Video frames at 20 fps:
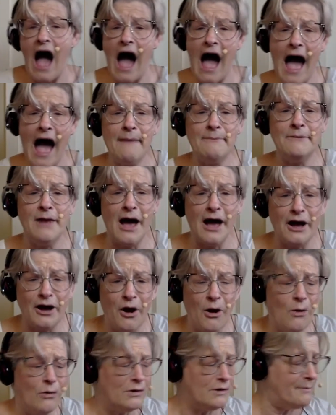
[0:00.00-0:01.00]
I'm not
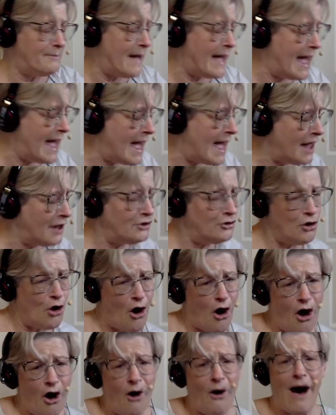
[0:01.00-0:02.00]
going to bed.
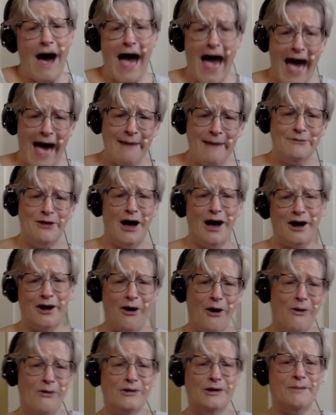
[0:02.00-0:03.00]
No, I'm not
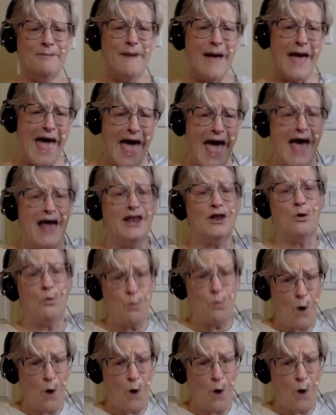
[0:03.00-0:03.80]
going to bed.